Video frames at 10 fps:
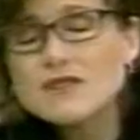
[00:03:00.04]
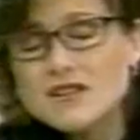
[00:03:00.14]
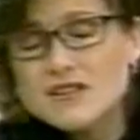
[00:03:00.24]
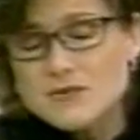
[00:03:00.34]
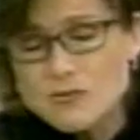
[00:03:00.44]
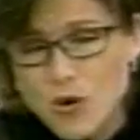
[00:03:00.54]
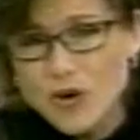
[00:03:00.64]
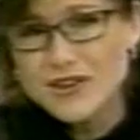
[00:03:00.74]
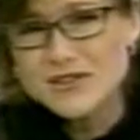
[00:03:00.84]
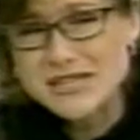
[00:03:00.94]
The
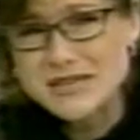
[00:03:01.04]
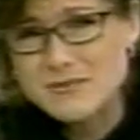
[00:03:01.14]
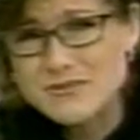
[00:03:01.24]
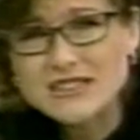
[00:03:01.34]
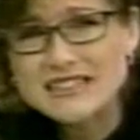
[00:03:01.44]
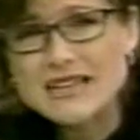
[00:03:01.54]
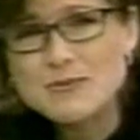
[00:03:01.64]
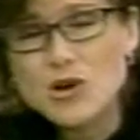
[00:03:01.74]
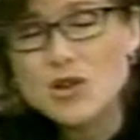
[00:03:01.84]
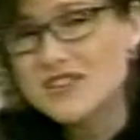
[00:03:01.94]
memorials that have been building
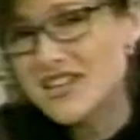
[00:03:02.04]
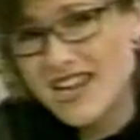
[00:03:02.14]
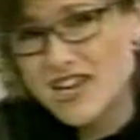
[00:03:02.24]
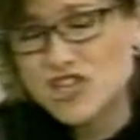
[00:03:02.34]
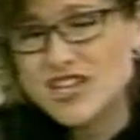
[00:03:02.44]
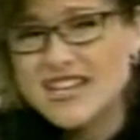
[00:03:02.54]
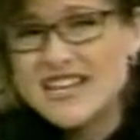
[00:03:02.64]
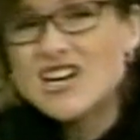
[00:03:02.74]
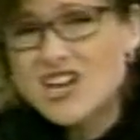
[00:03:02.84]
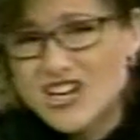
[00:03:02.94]
up all over the nation
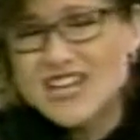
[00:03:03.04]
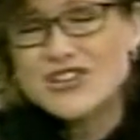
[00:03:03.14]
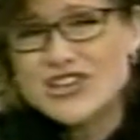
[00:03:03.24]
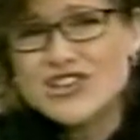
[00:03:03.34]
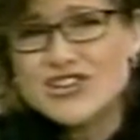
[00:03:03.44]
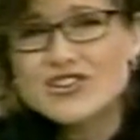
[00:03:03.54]
are evident here in